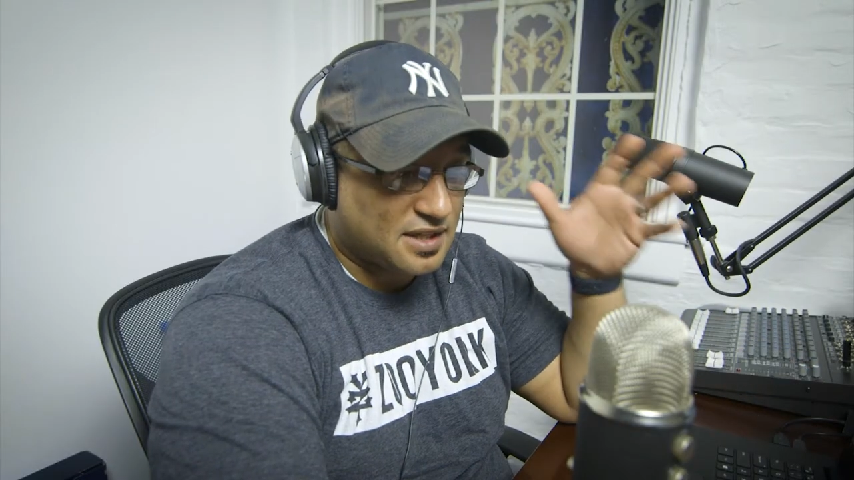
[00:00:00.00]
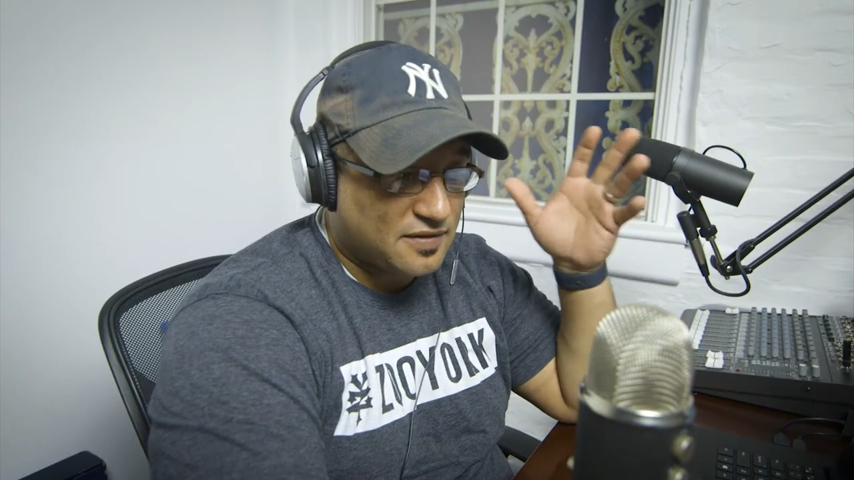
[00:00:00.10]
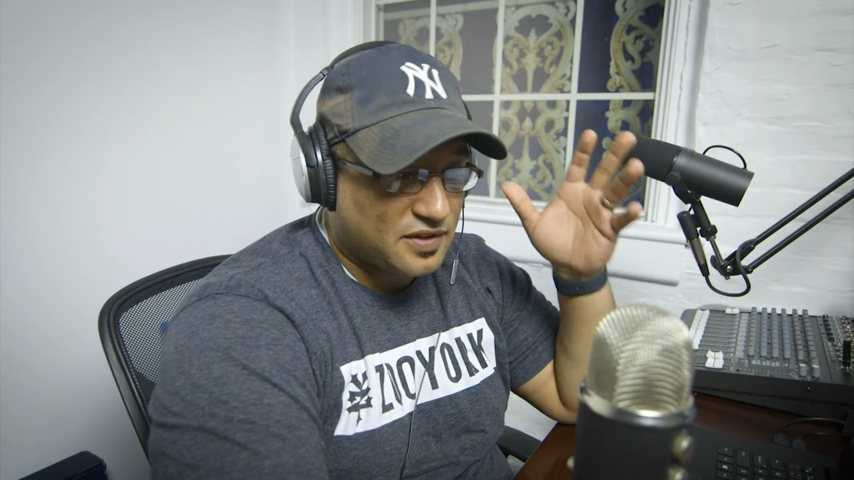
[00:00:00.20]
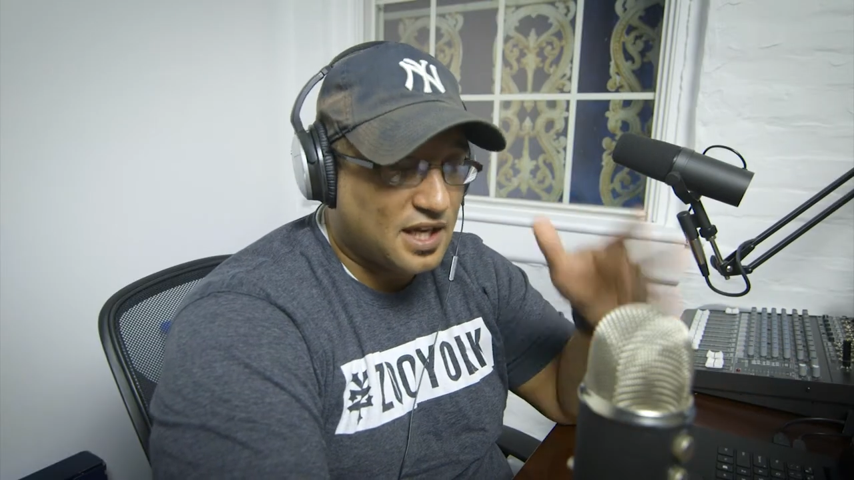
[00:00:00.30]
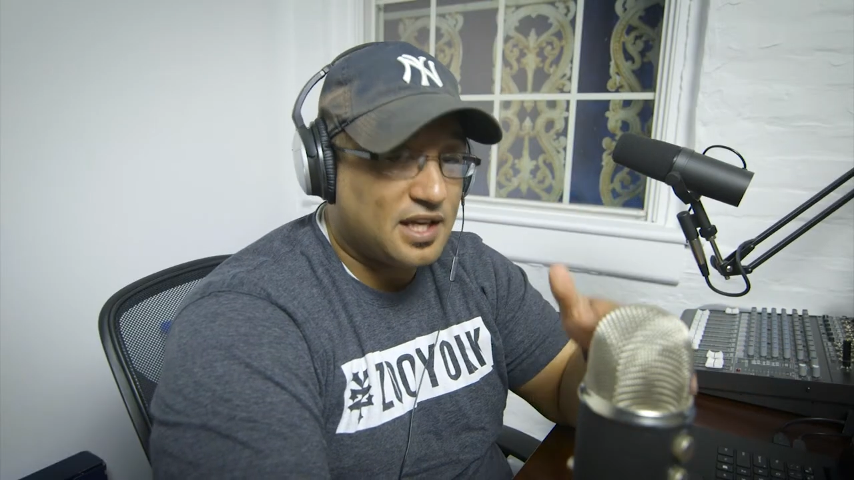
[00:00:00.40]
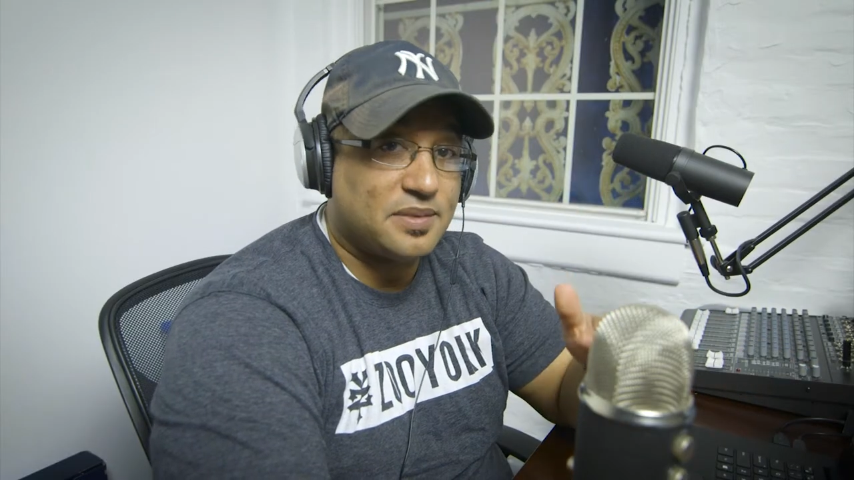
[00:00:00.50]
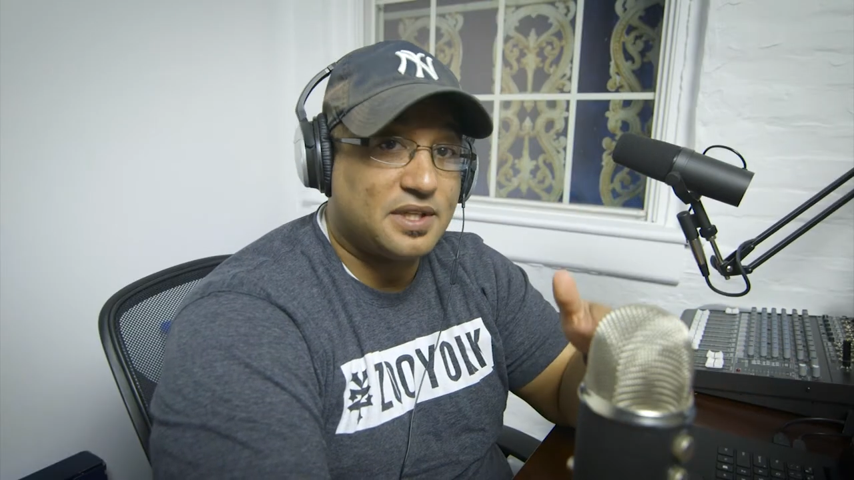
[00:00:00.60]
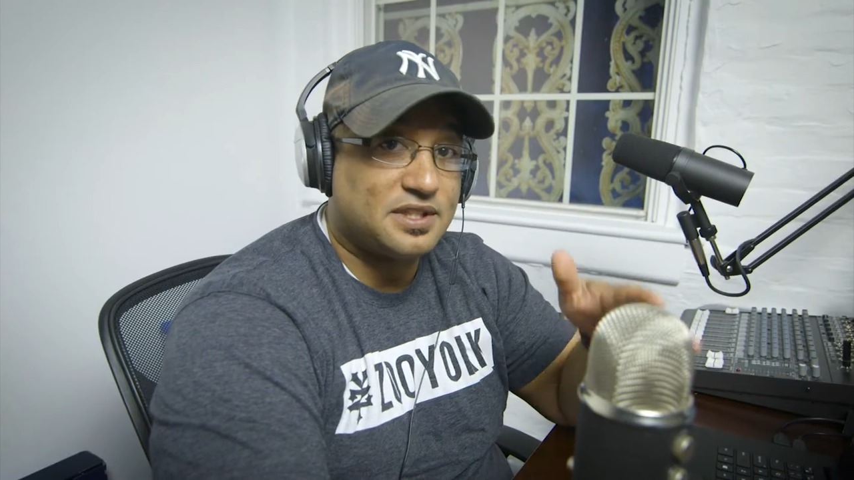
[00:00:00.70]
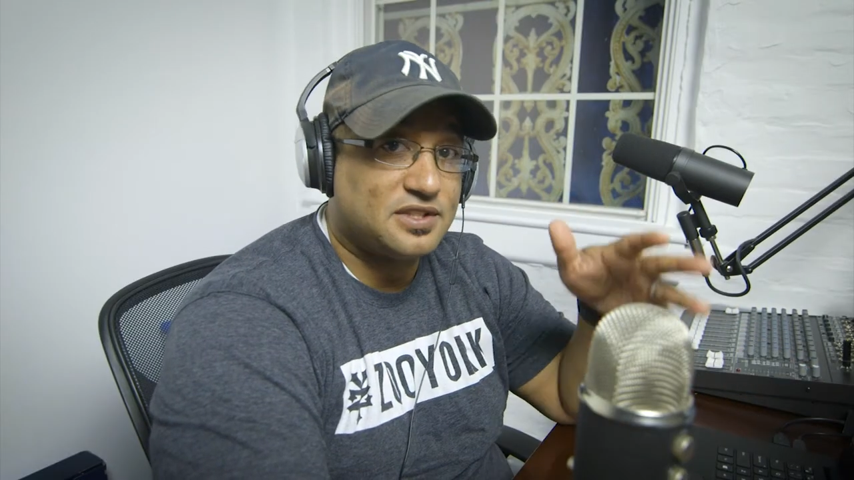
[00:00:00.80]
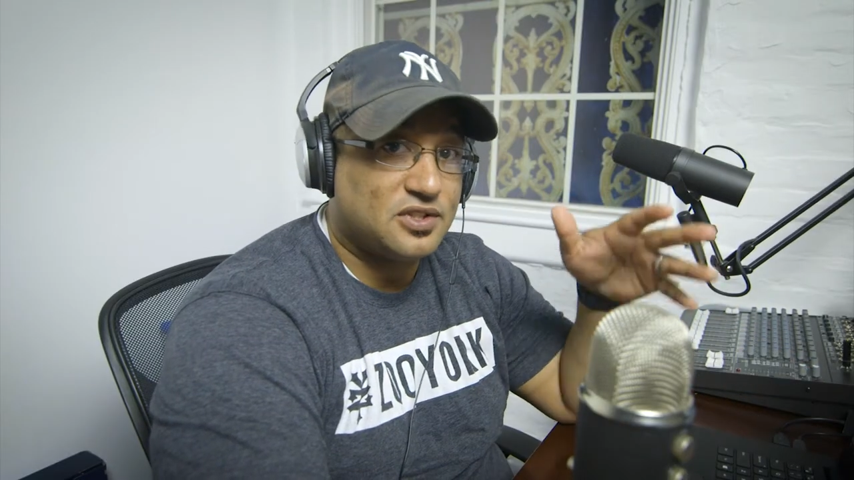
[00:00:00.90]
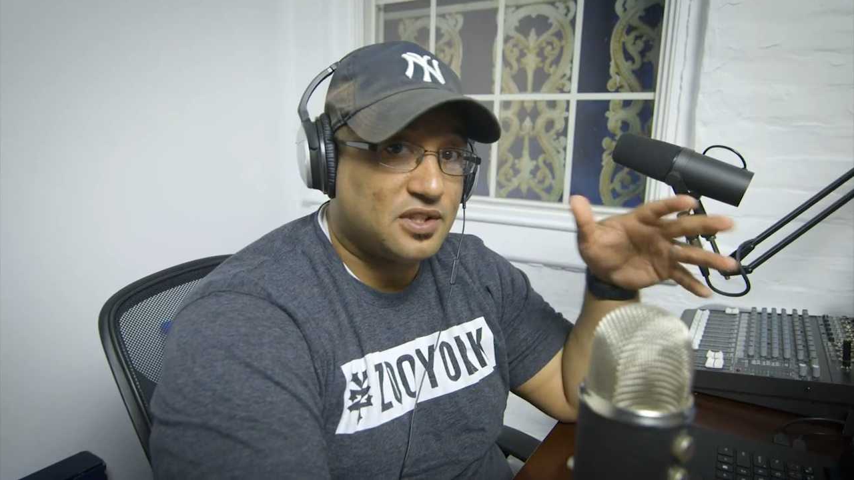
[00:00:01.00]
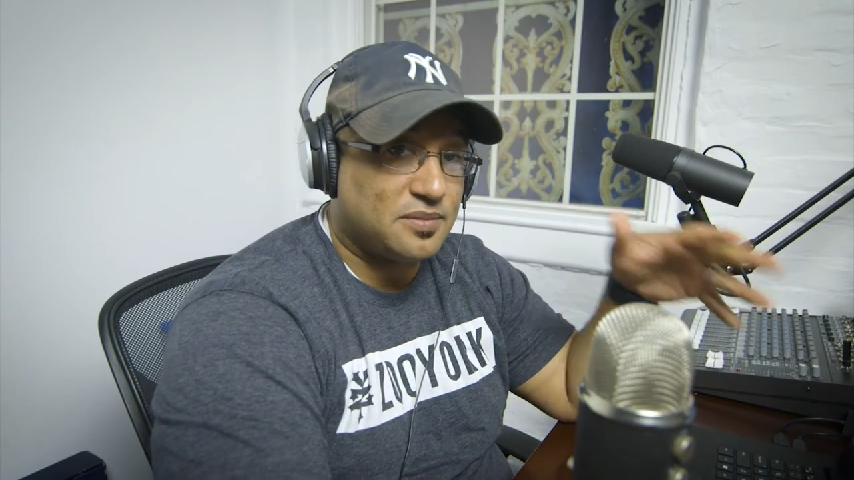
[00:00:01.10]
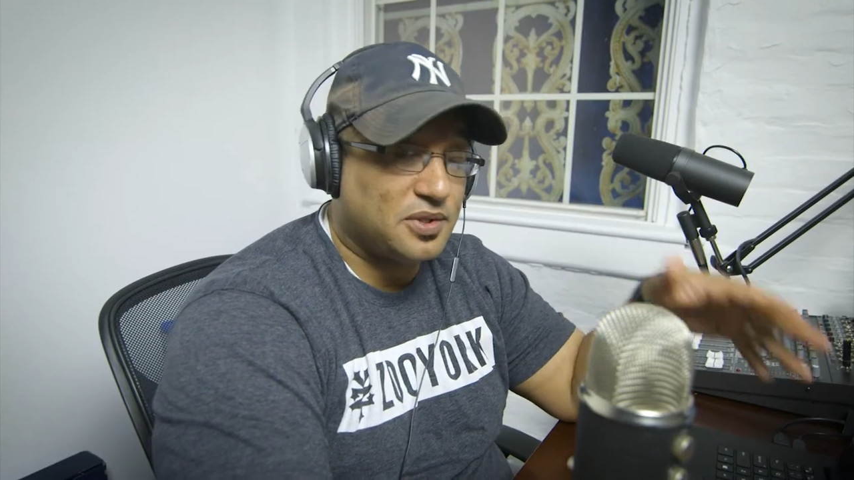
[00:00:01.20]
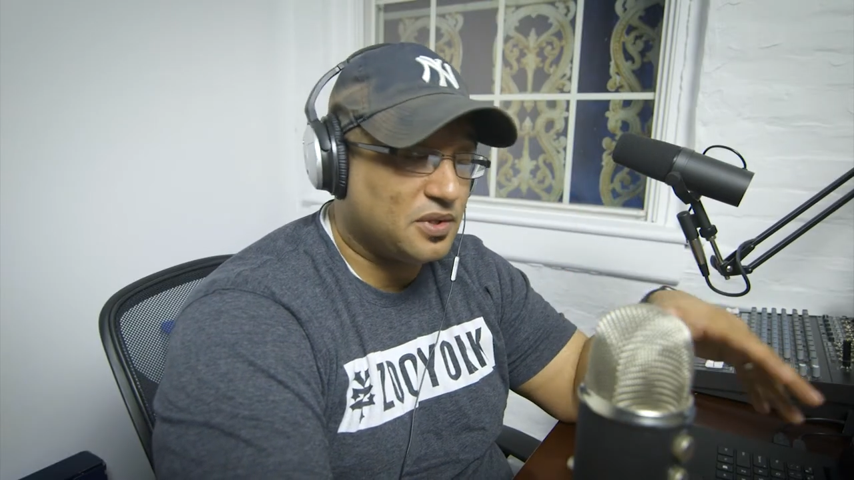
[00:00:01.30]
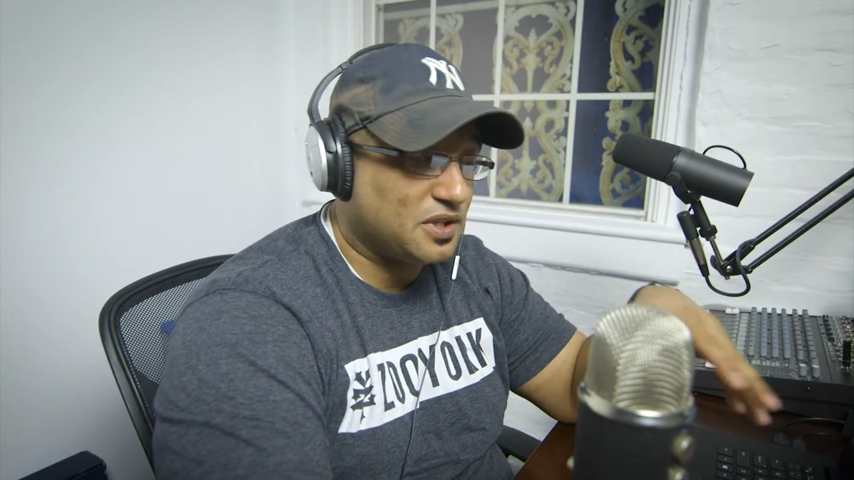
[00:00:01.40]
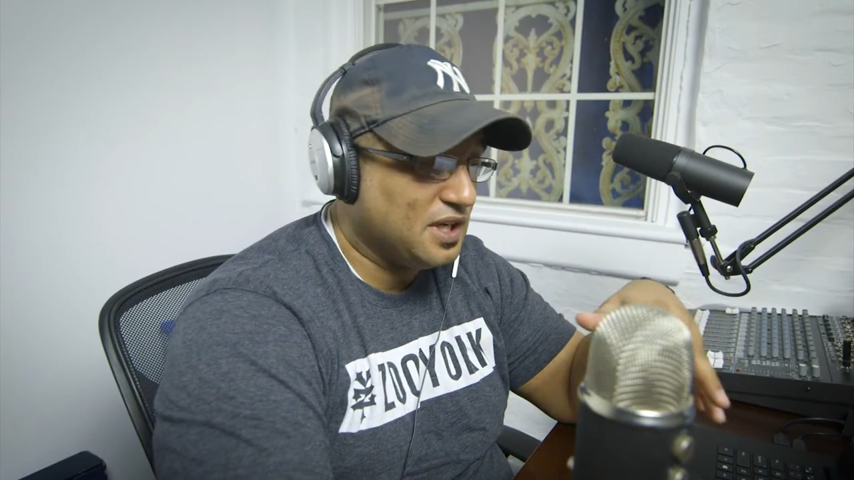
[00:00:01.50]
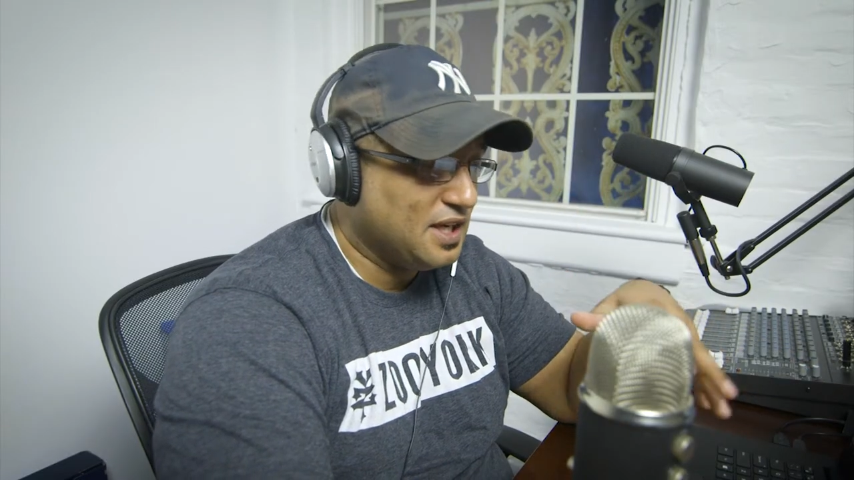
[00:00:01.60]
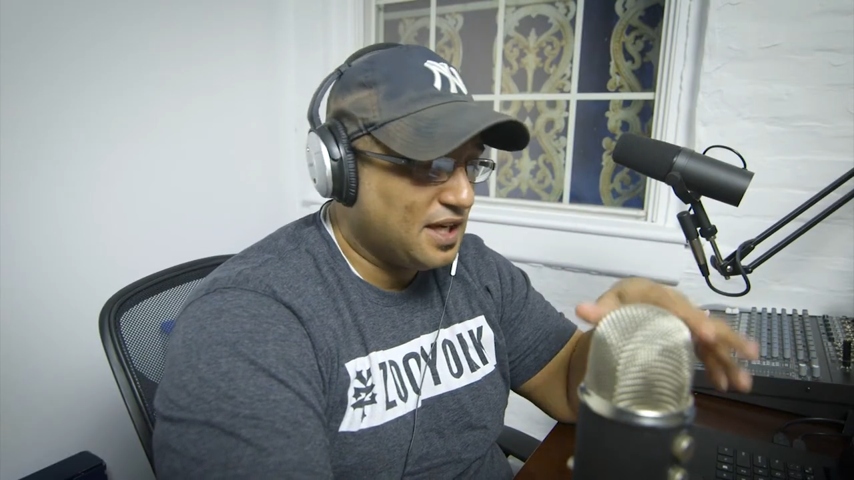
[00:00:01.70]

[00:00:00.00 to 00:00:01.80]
I have the Yeti plugged into the computer,